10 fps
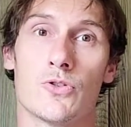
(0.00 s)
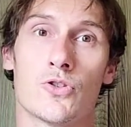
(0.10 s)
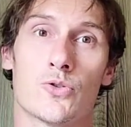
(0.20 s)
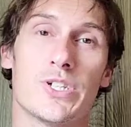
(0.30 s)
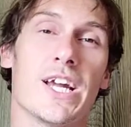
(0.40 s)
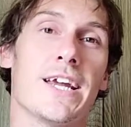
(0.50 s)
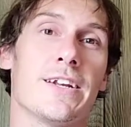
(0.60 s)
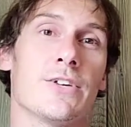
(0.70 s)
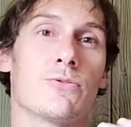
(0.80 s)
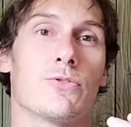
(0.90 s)

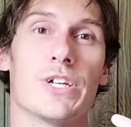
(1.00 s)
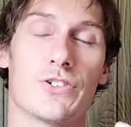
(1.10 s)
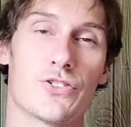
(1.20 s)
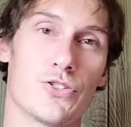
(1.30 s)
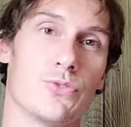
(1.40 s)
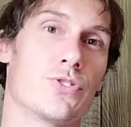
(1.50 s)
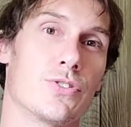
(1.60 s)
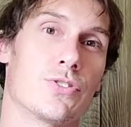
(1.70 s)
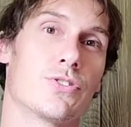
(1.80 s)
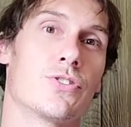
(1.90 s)
creating
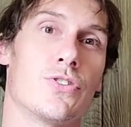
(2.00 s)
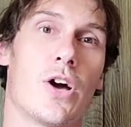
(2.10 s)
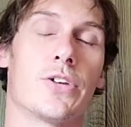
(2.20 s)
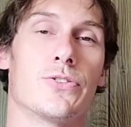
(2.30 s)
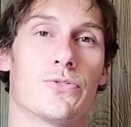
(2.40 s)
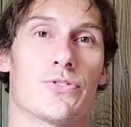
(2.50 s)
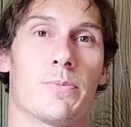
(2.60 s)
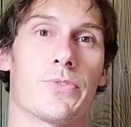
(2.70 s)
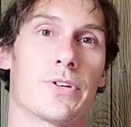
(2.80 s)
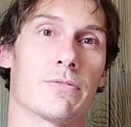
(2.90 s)
excuses to not do
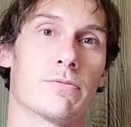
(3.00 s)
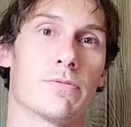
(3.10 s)
something